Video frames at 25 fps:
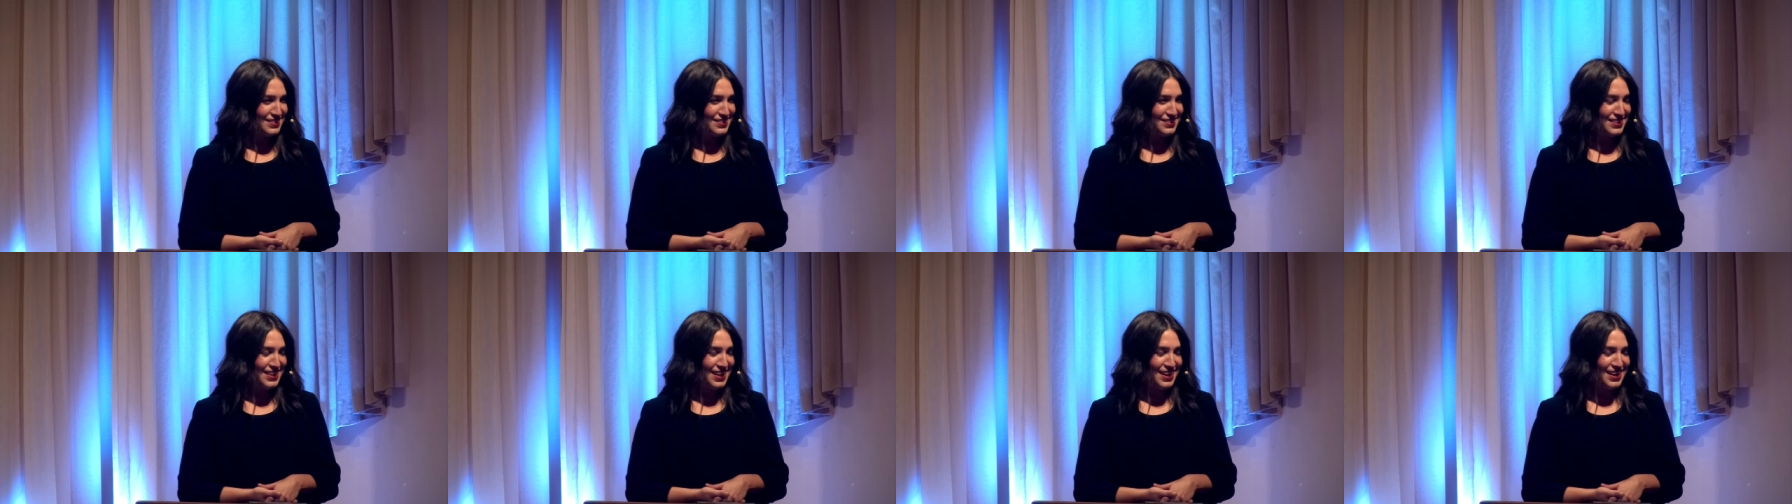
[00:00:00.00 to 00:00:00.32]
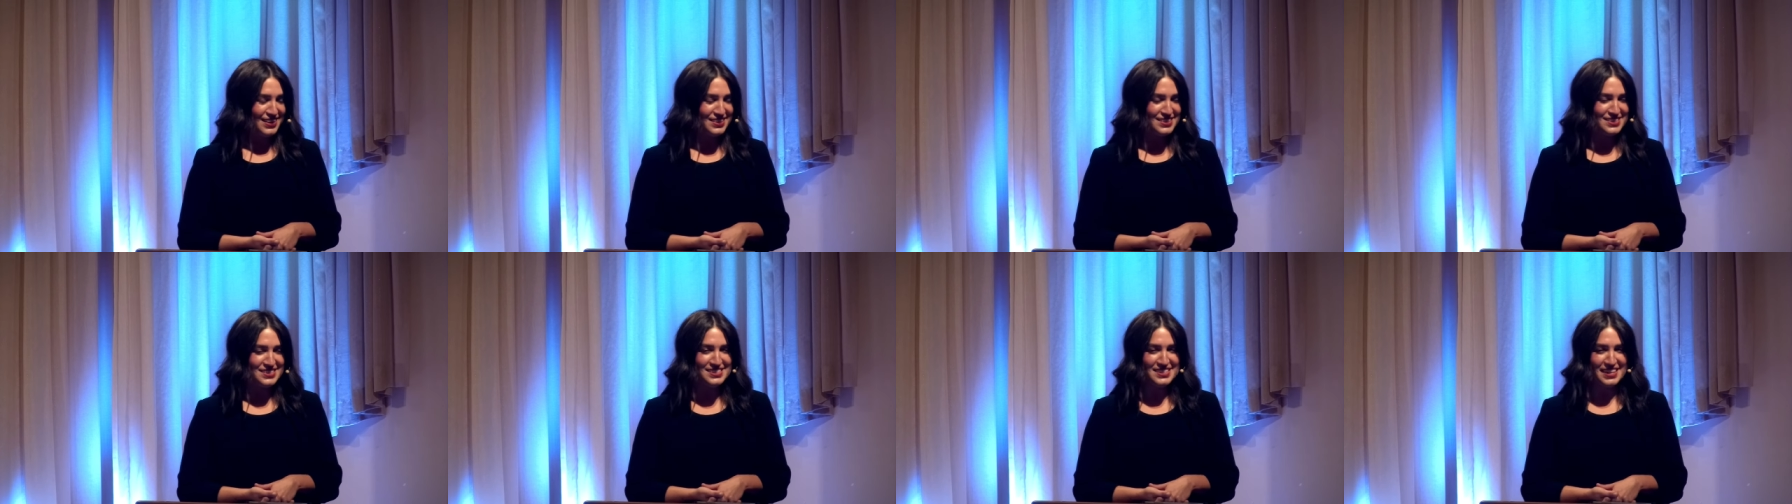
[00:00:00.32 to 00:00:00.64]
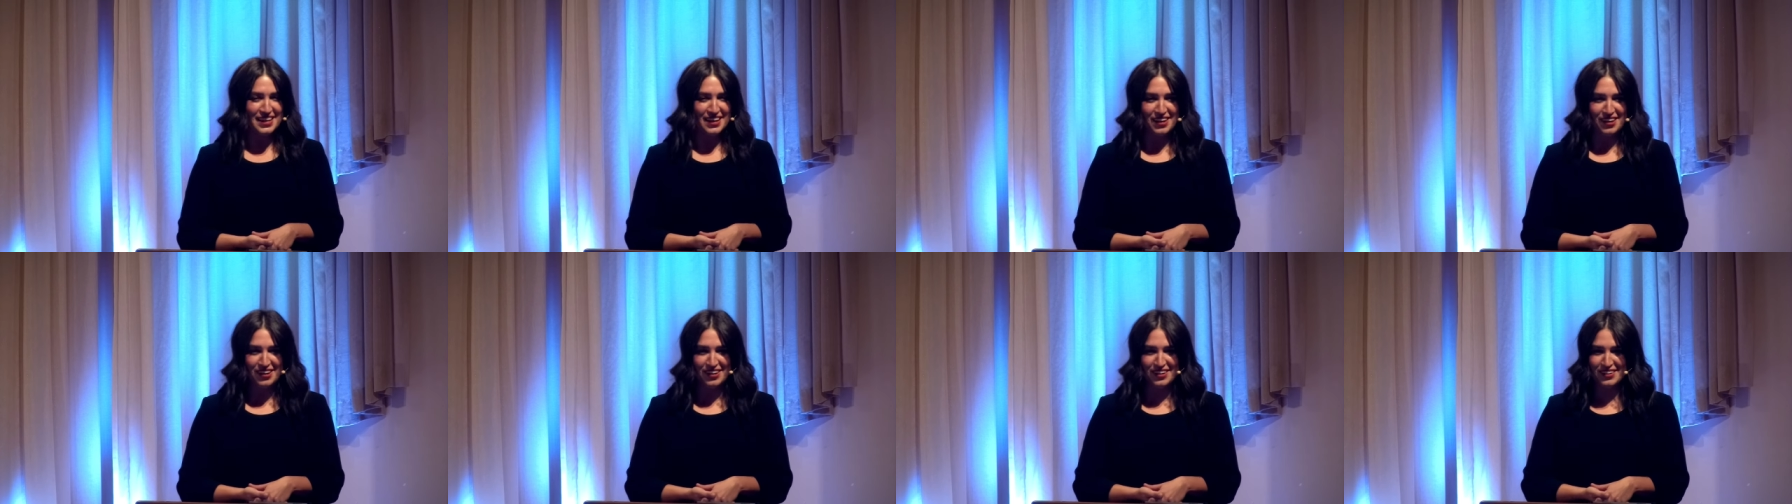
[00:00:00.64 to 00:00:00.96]
let us
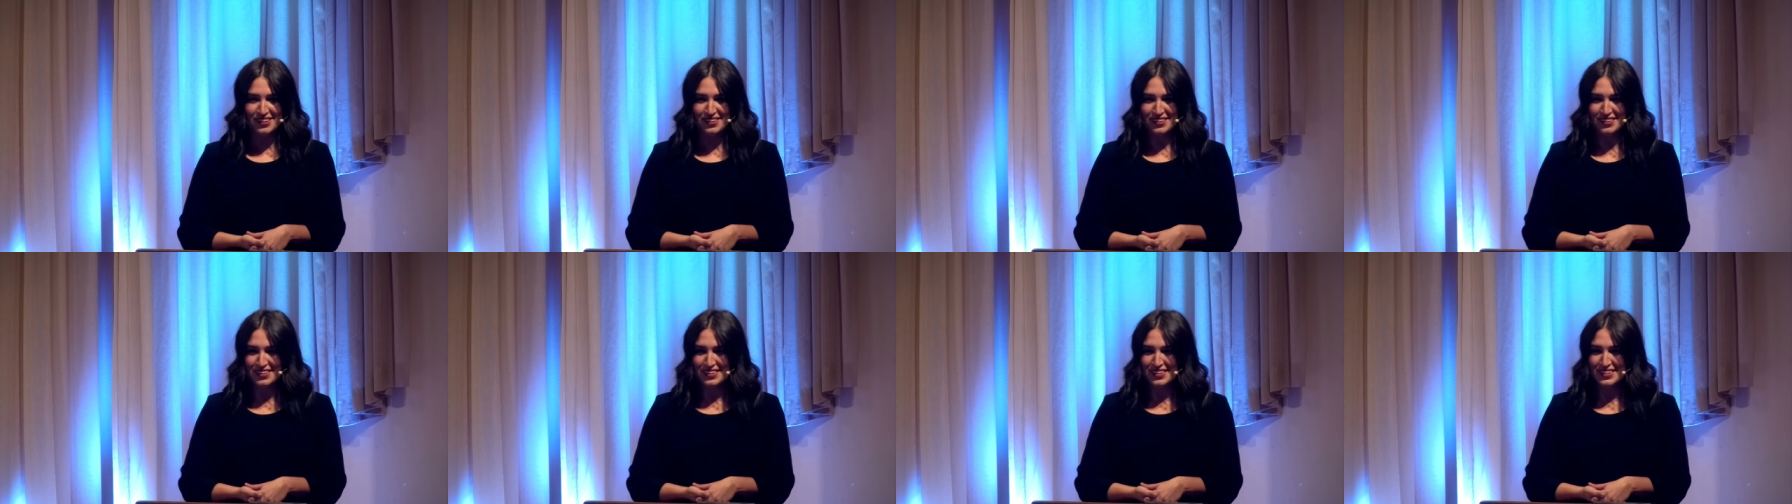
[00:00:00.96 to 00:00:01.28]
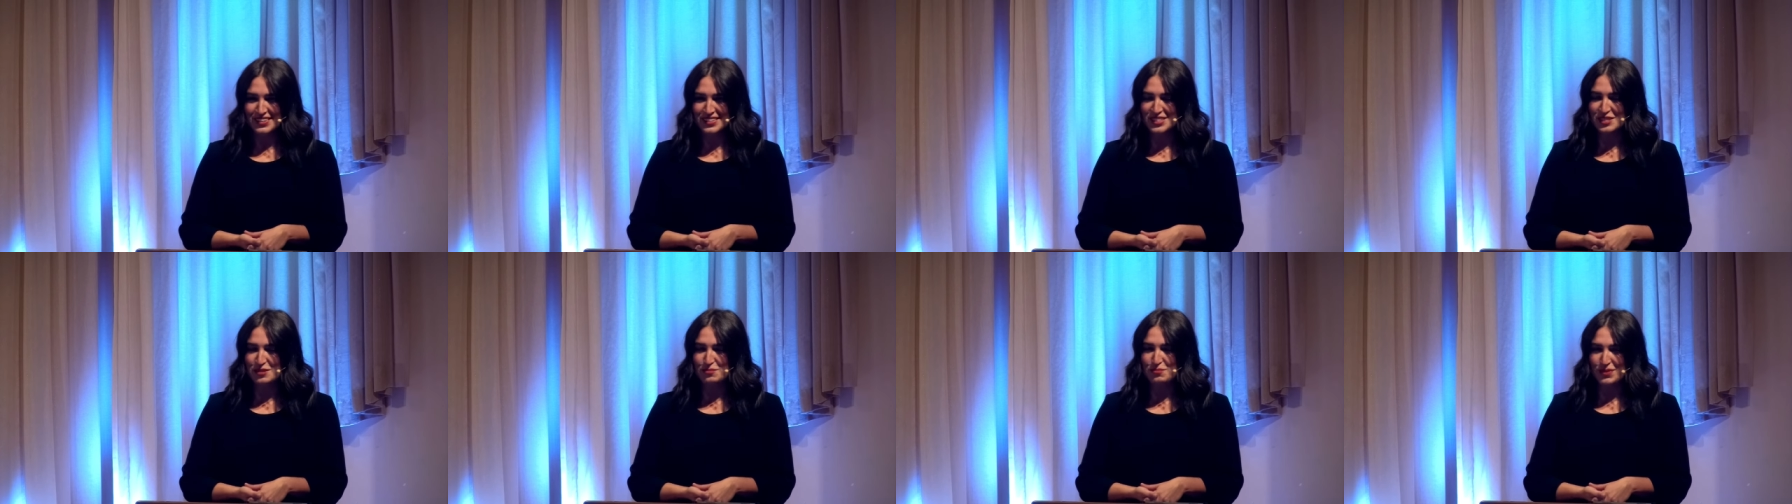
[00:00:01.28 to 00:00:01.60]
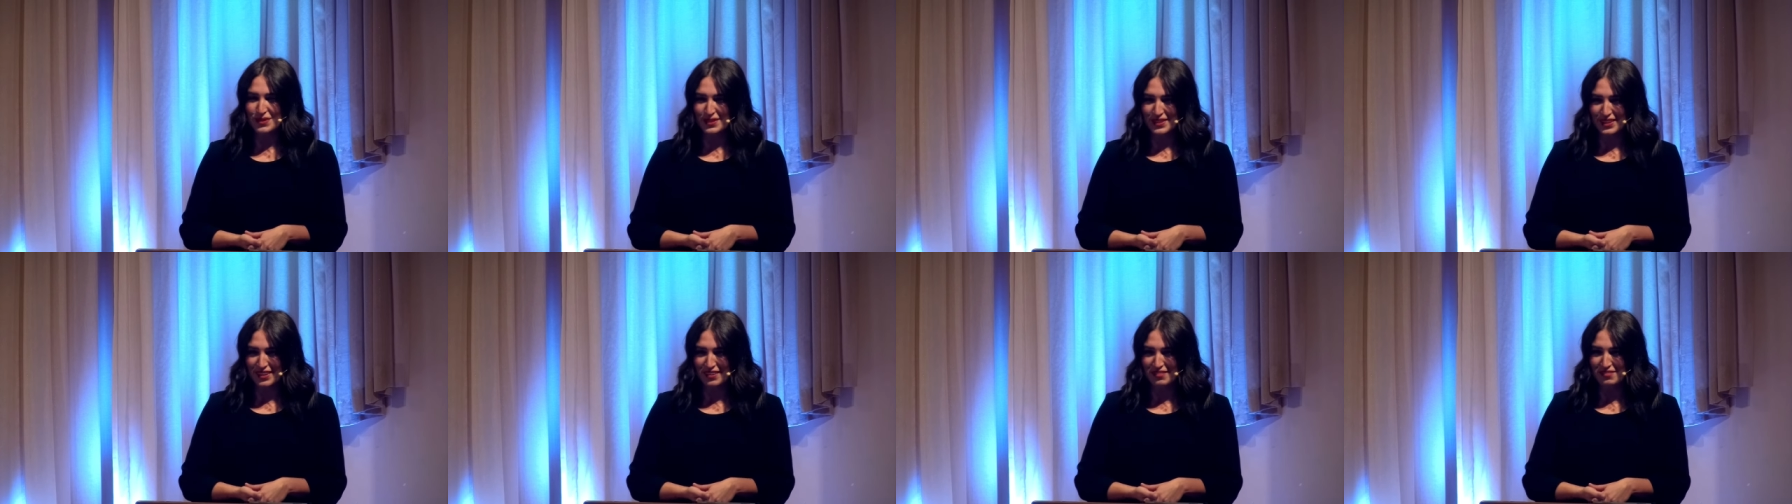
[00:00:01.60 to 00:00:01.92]
dare to
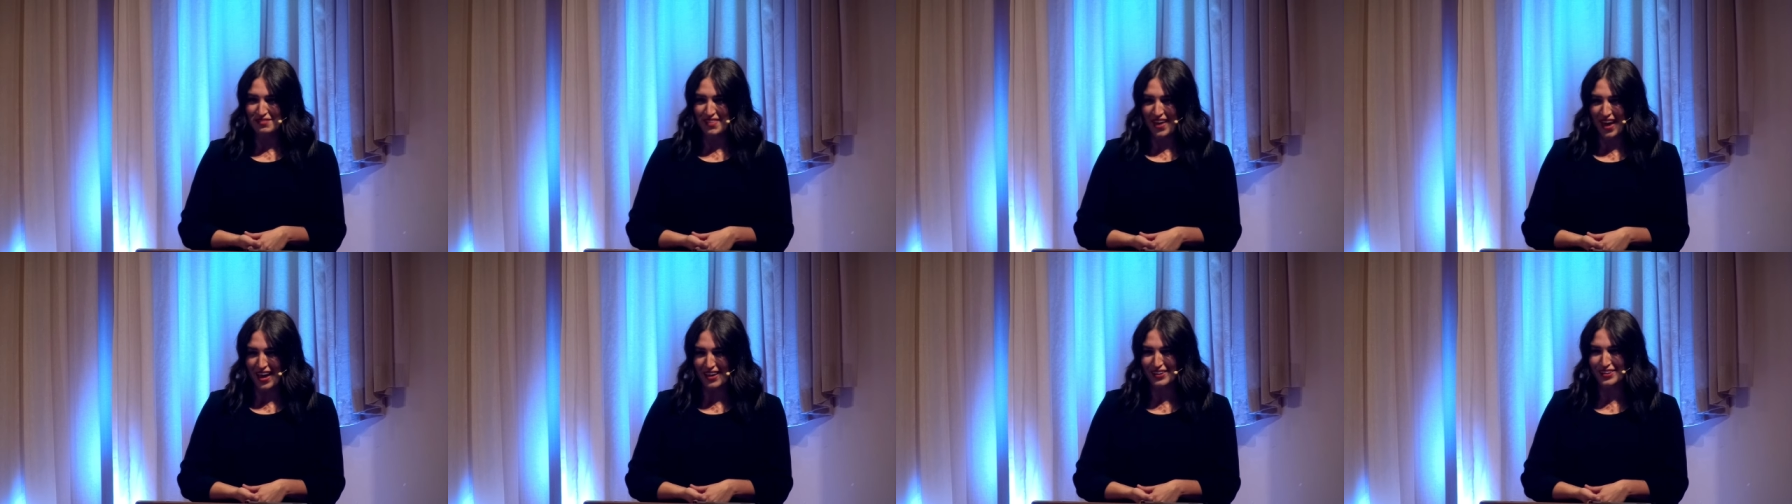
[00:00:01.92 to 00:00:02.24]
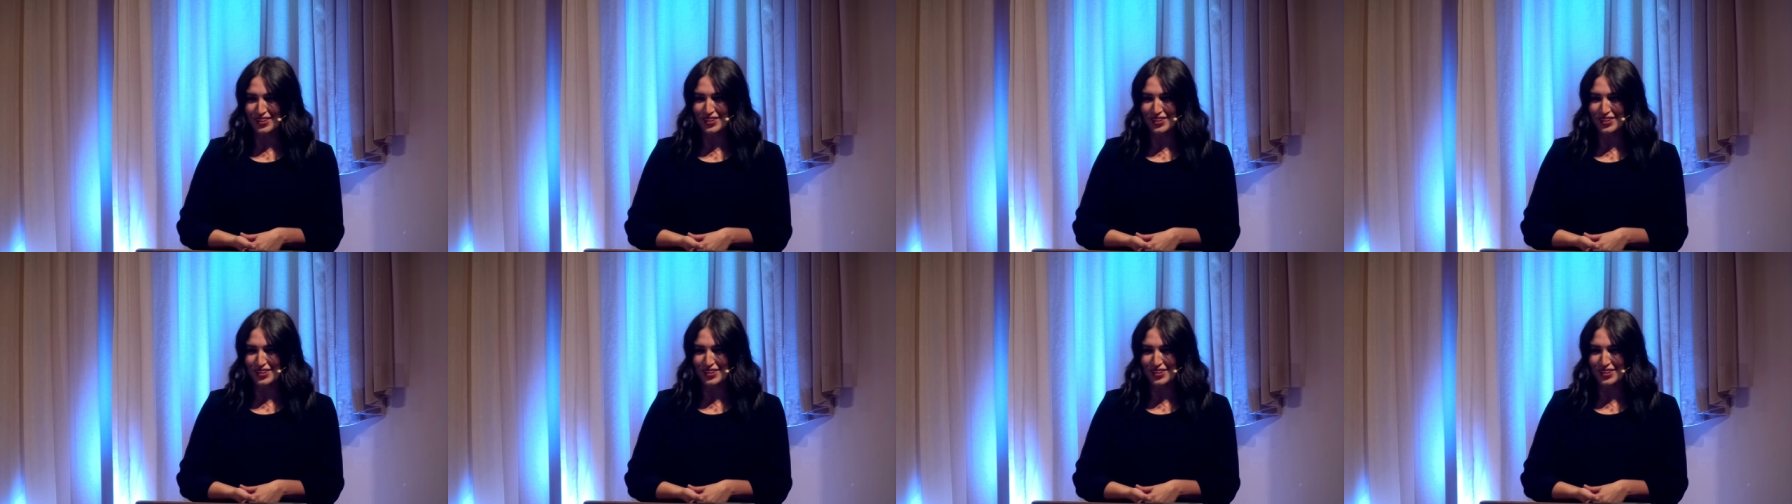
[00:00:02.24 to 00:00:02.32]
believe that